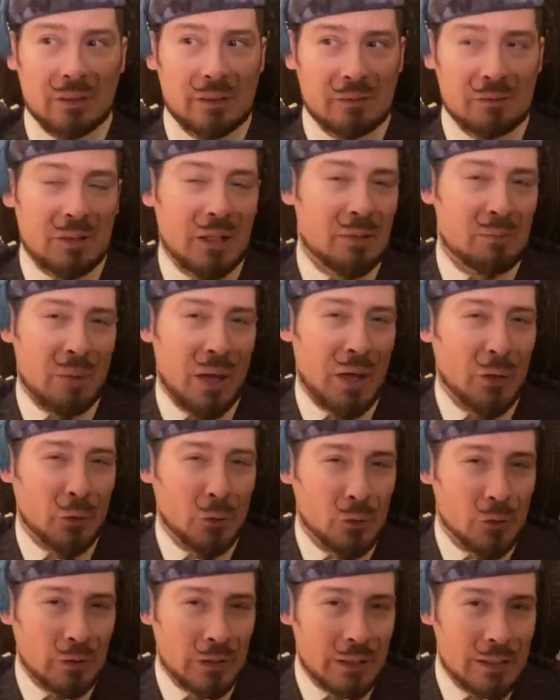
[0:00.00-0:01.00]
in my
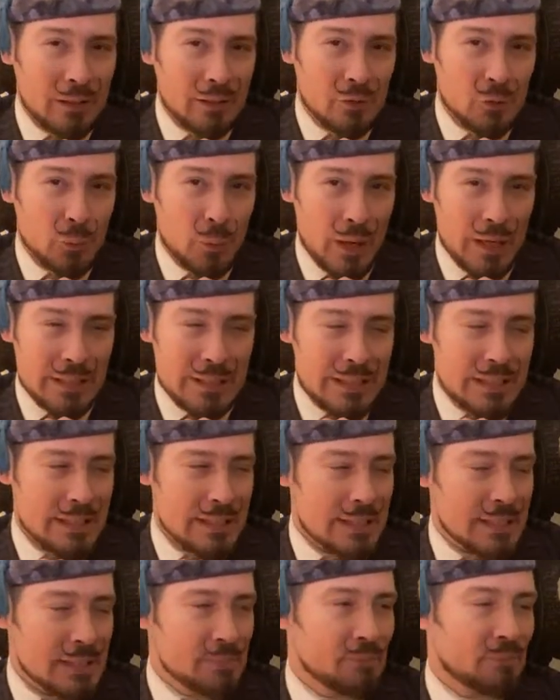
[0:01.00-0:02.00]
early
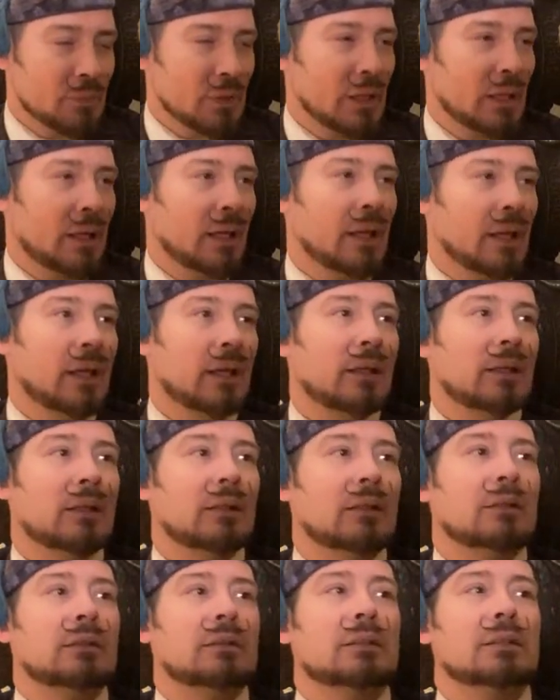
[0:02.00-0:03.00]
20s,
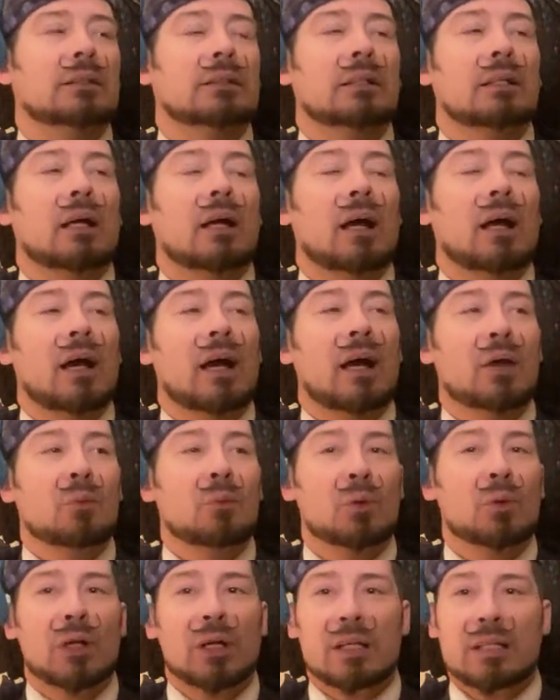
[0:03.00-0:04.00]
and I
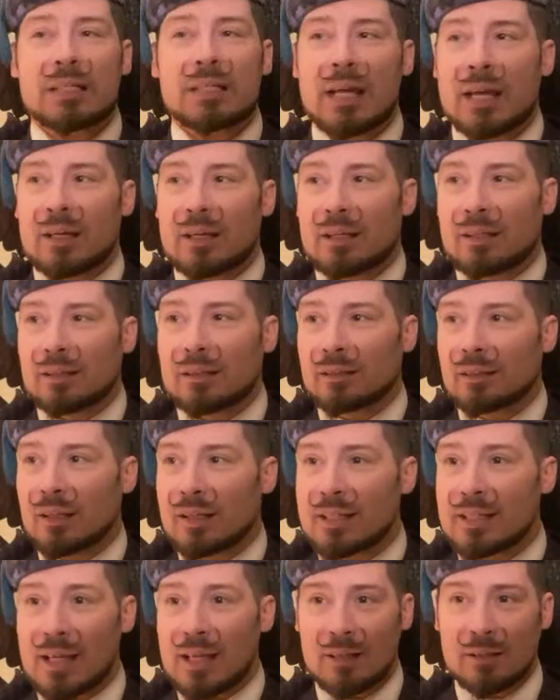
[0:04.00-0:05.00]
worked at a
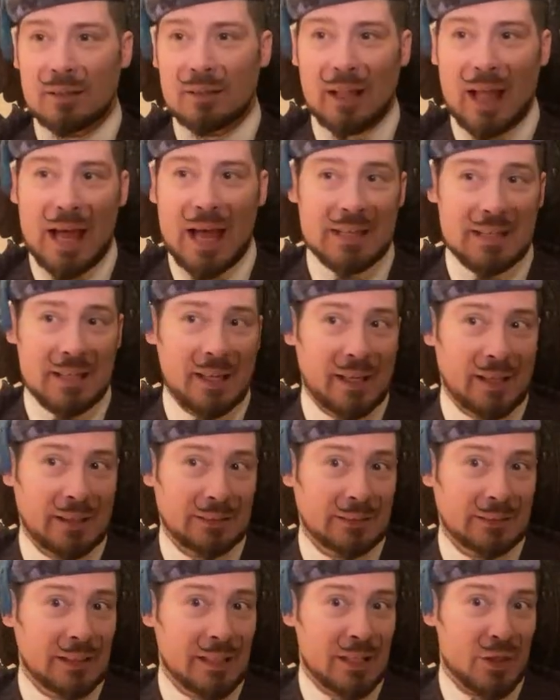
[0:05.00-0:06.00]
sunglass
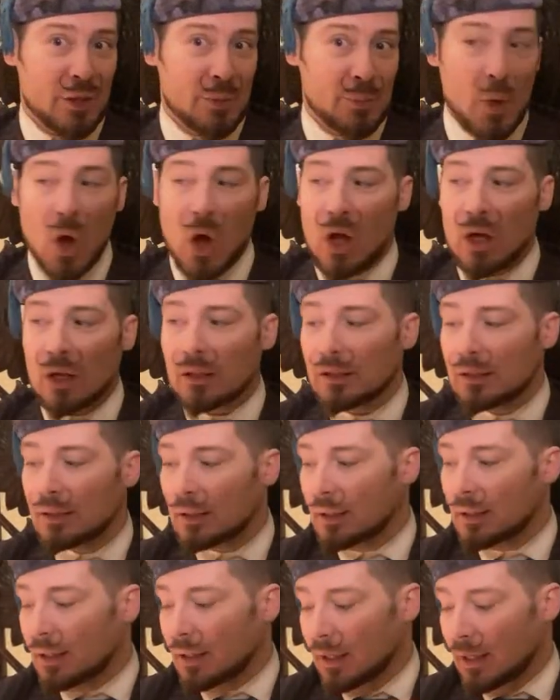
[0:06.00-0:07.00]
hut in the mall,
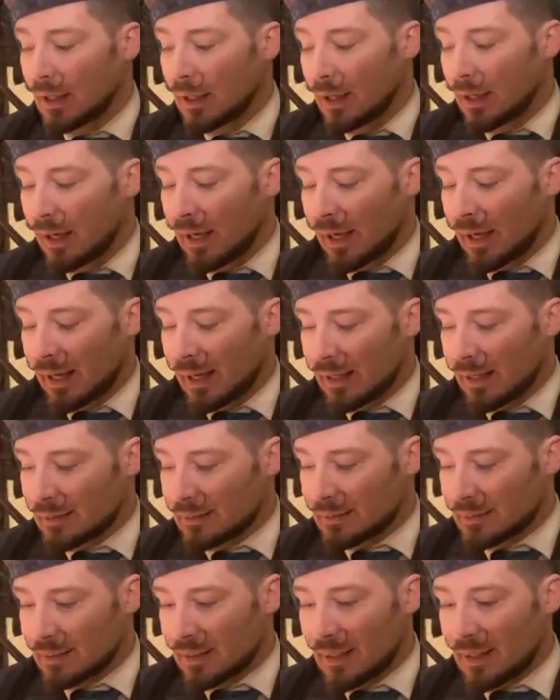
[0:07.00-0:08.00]

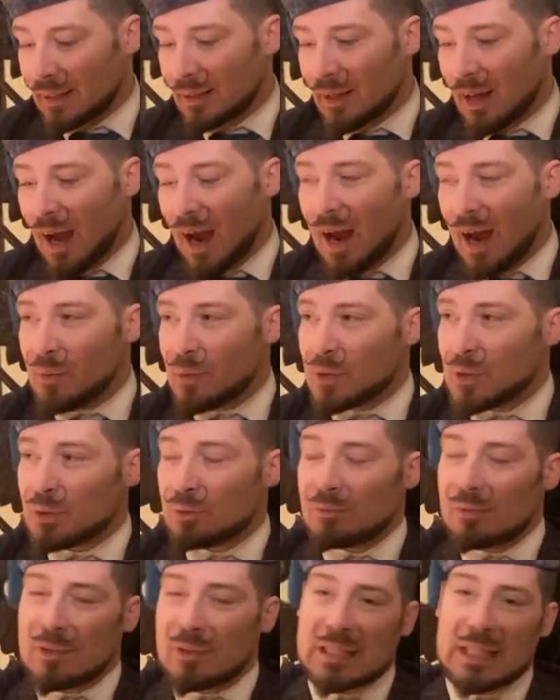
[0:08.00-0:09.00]
and
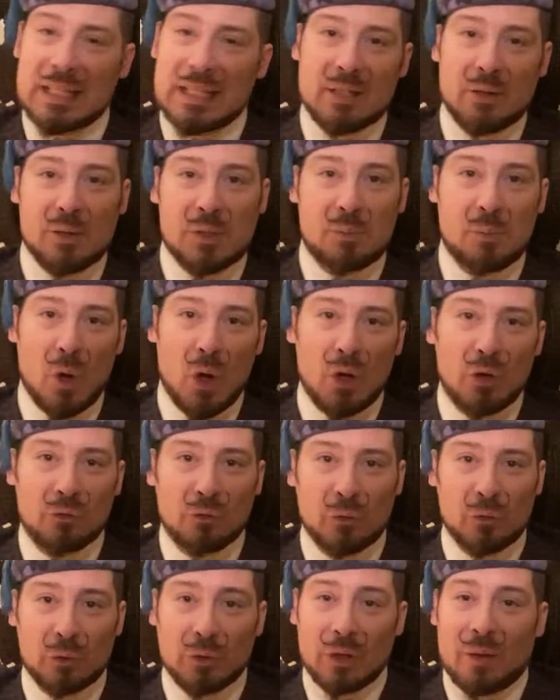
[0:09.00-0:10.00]
since it's mall
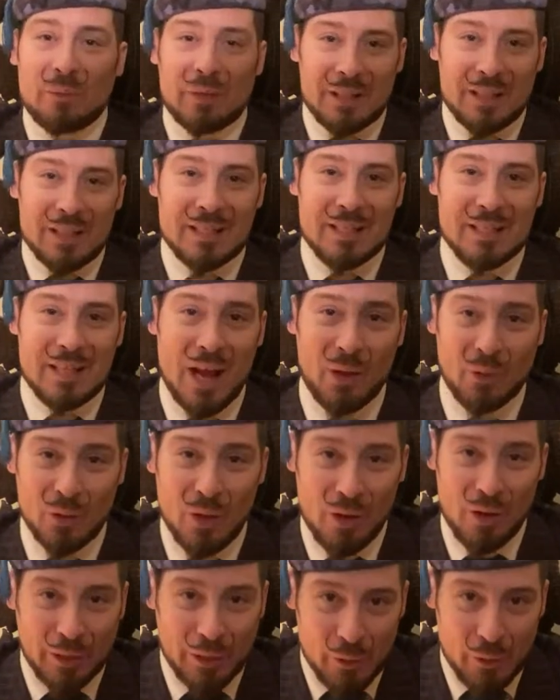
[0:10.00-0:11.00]
food, I mean, this is how
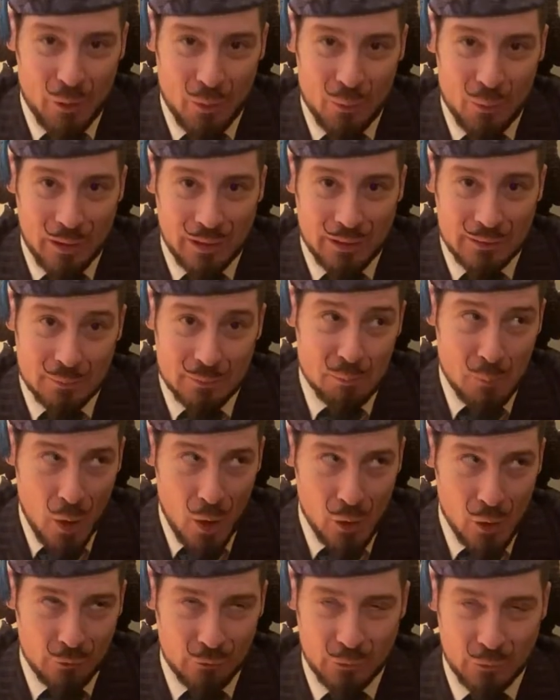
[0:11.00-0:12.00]
long ago it was,
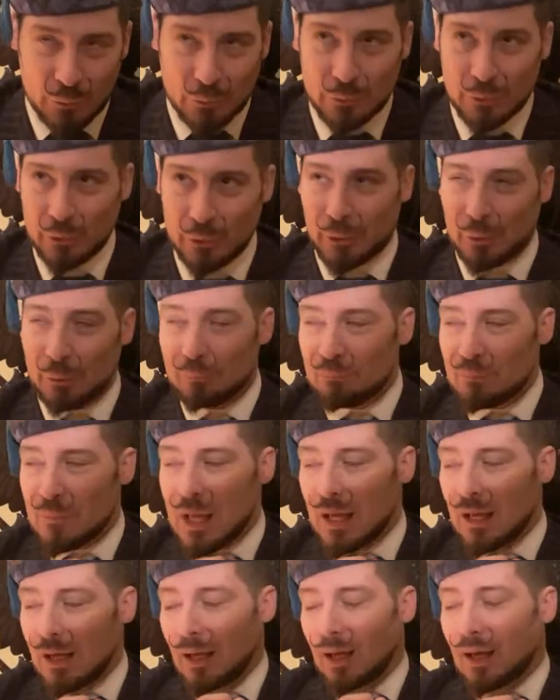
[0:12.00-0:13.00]
mall food, you know.
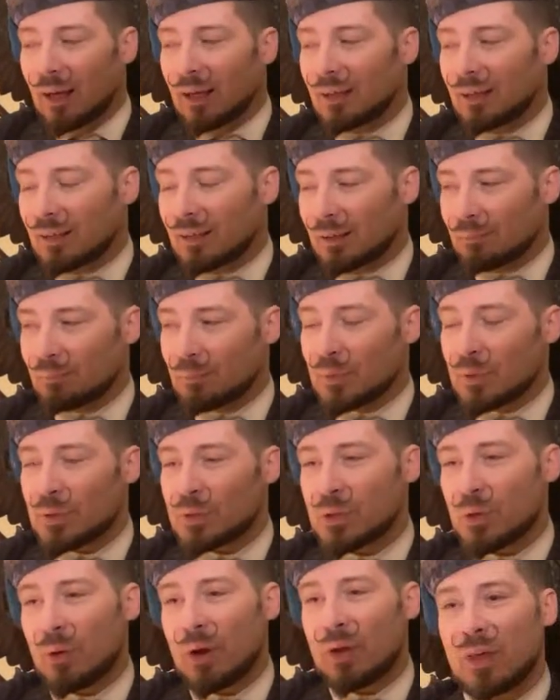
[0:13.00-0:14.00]

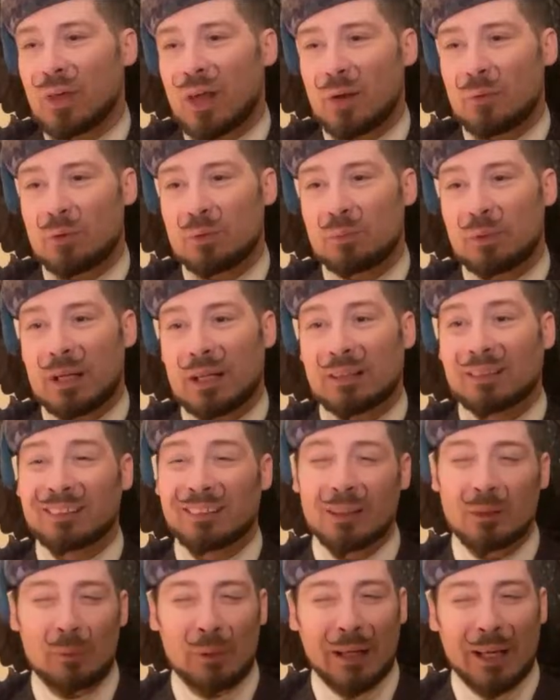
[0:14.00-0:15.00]
So I I would be a
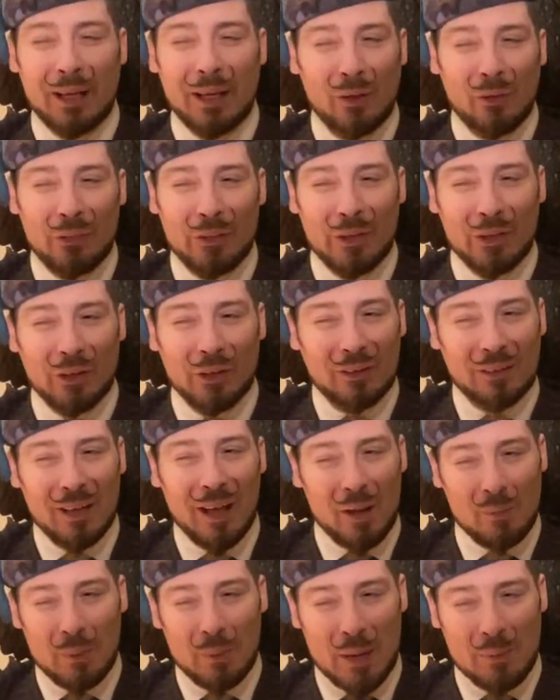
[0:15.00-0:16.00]
little bit healthier,
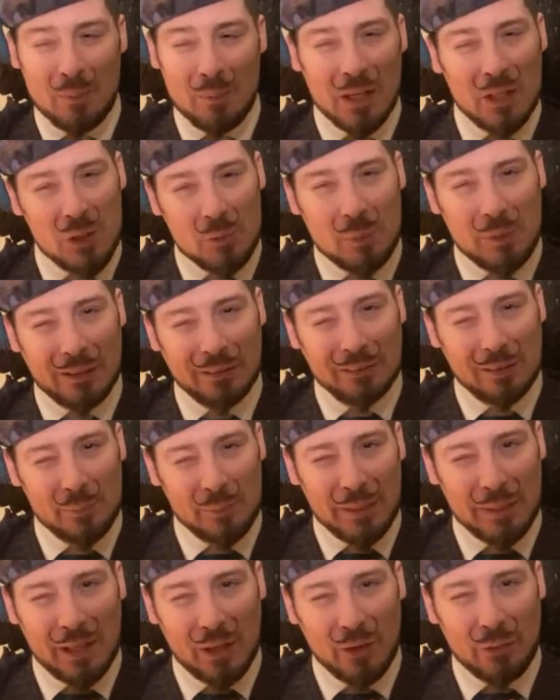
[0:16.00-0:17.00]
not by much, but a little
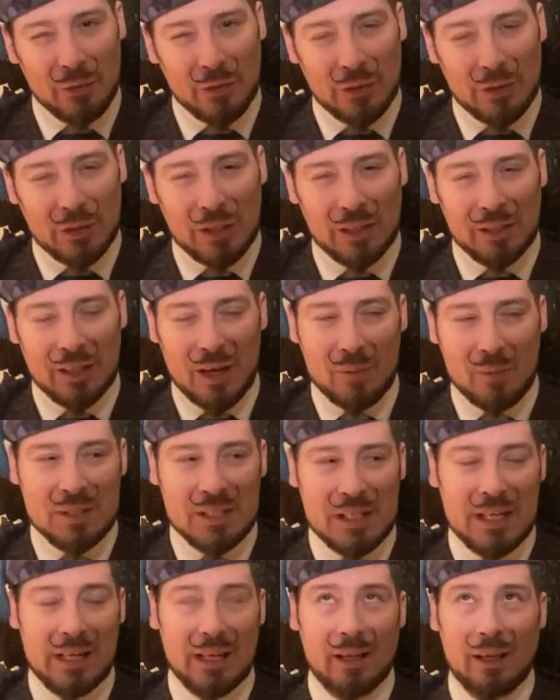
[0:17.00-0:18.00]
bit healthier, and I was
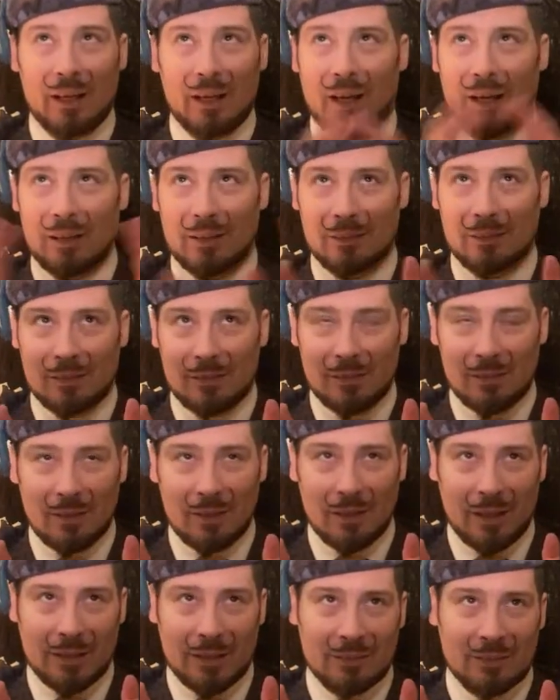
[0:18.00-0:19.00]
eating, and I
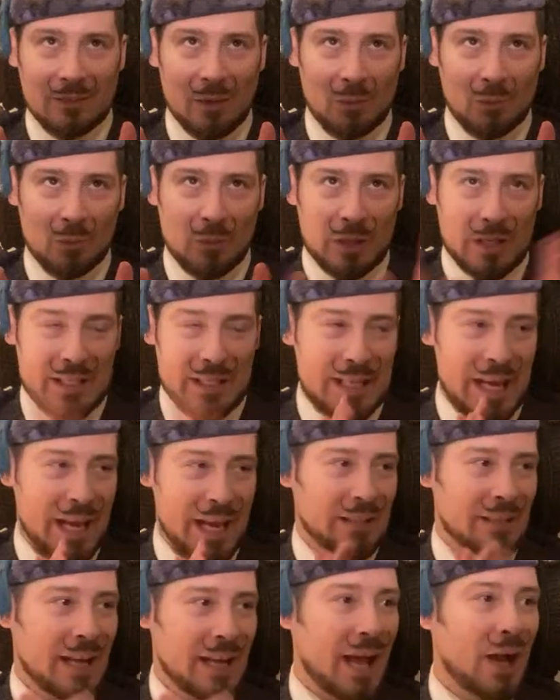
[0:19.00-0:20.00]
don't want to say
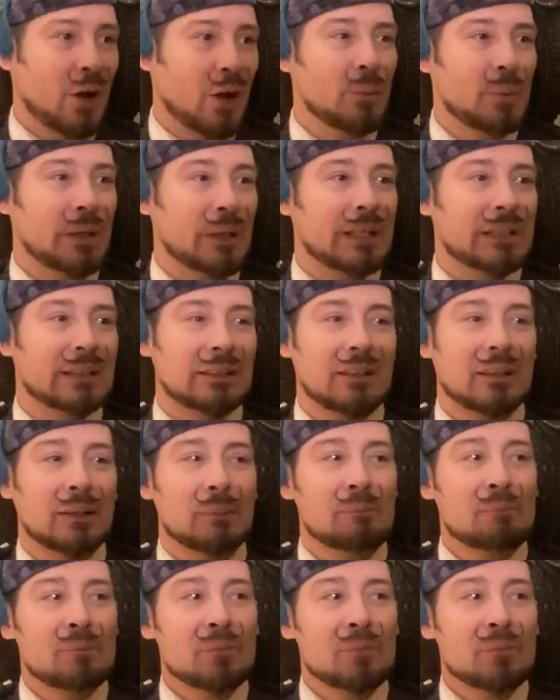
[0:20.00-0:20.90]
it now, but it's a